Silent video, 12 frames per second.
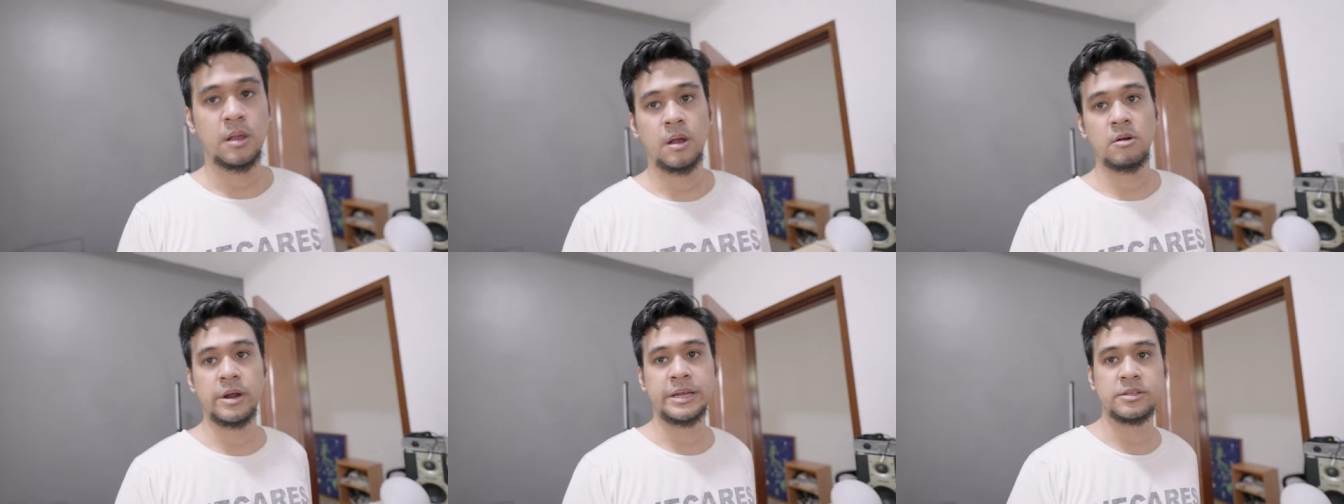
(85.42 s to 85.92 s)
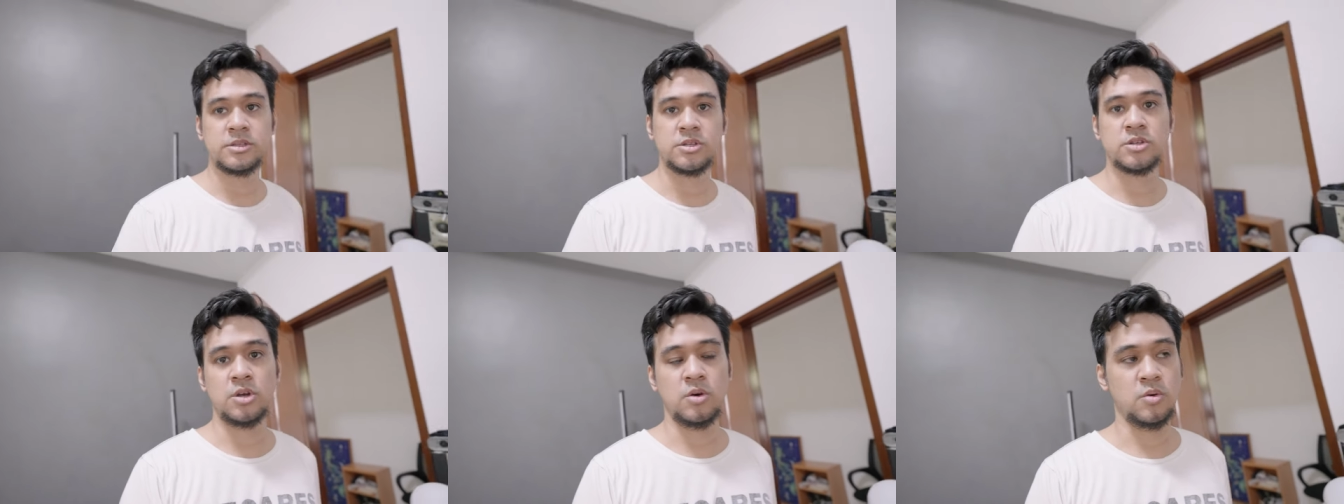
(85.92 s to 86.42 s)
Alright,
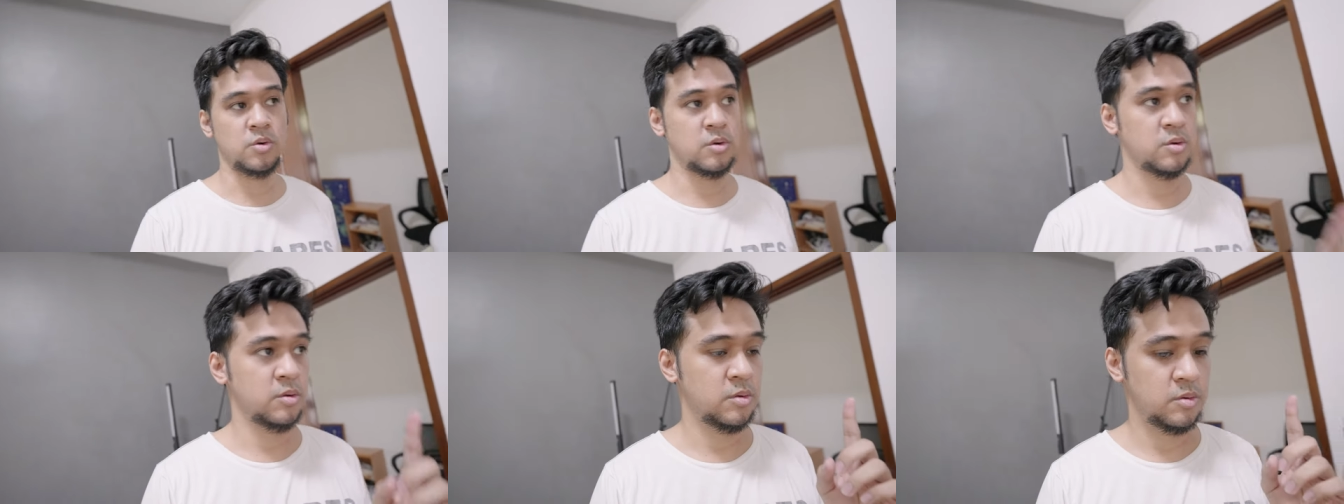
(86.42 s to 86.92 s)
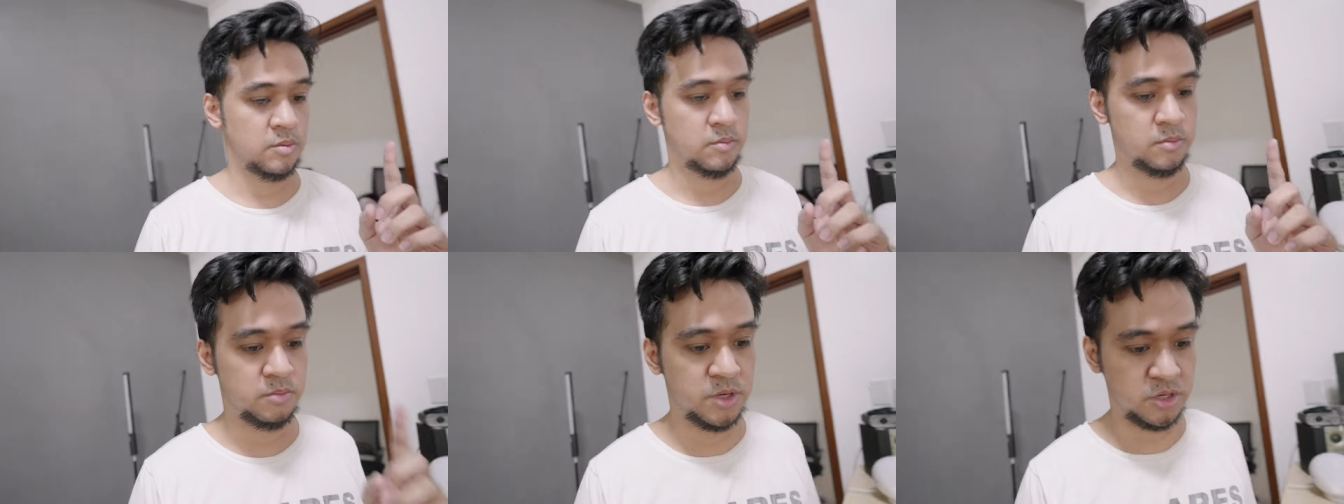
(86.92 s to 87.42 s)
so
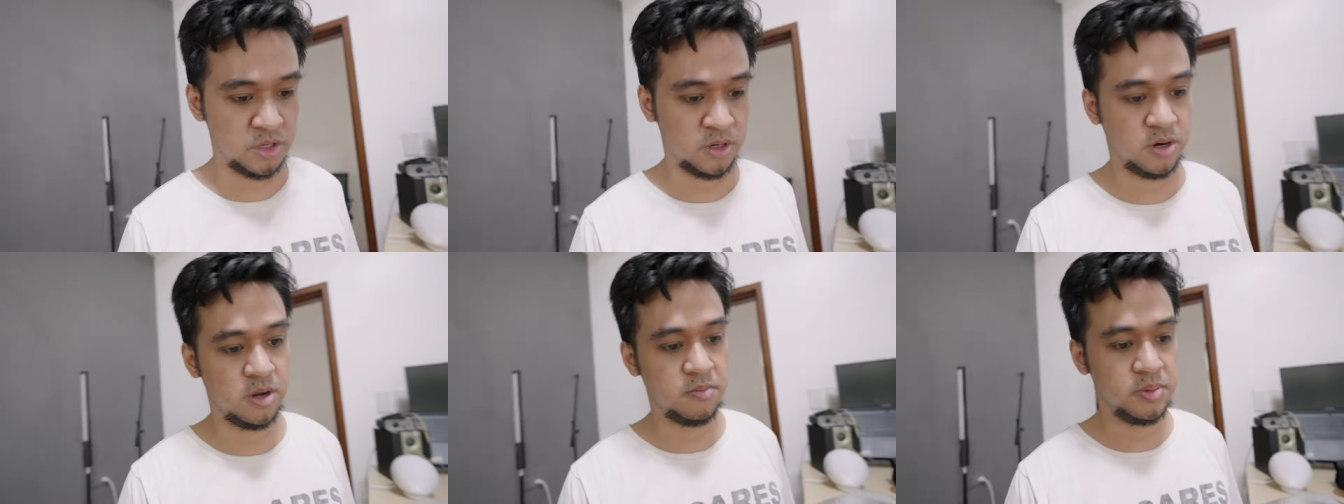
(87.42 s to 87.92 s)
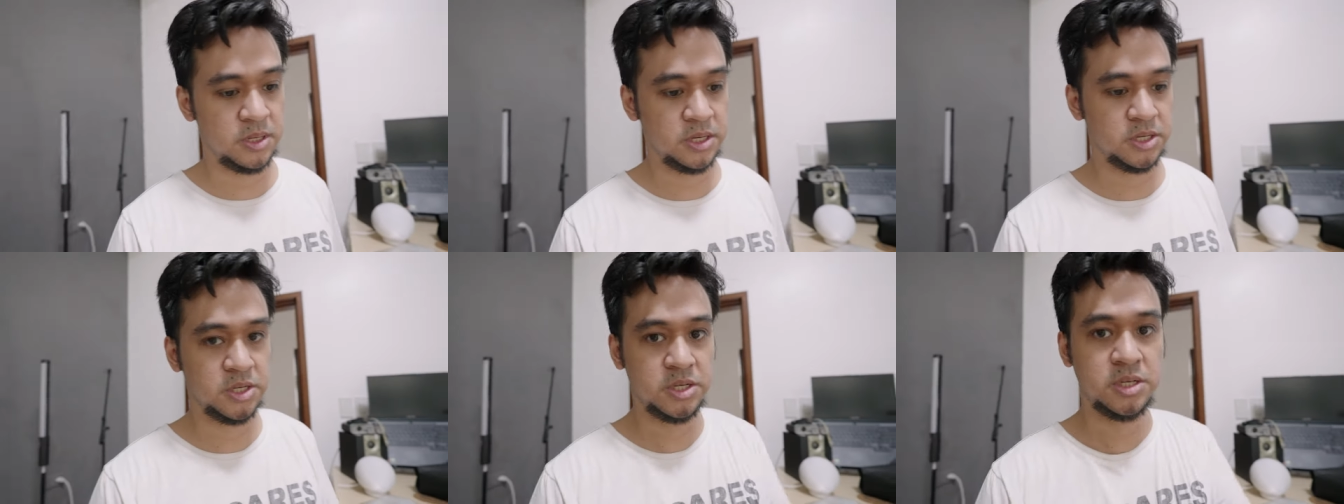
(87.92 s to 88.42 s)
mission
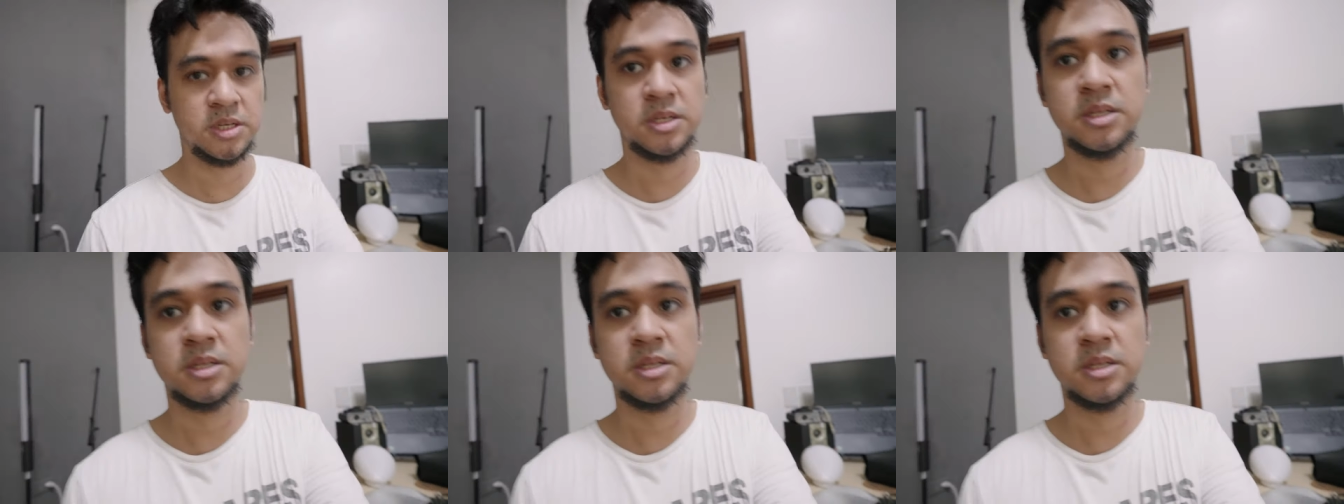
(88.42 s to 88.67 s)
accomplished.